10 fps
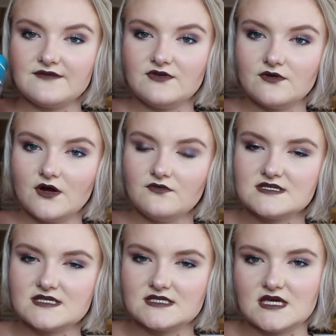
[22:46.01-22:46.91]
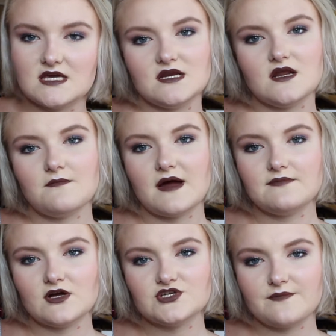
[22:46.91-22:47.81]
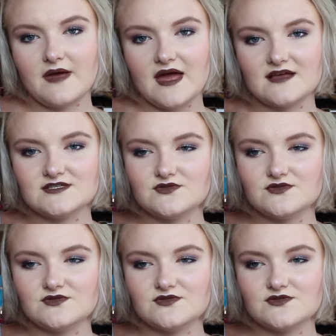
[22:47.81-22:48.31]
If you know, this is in my Project Pan,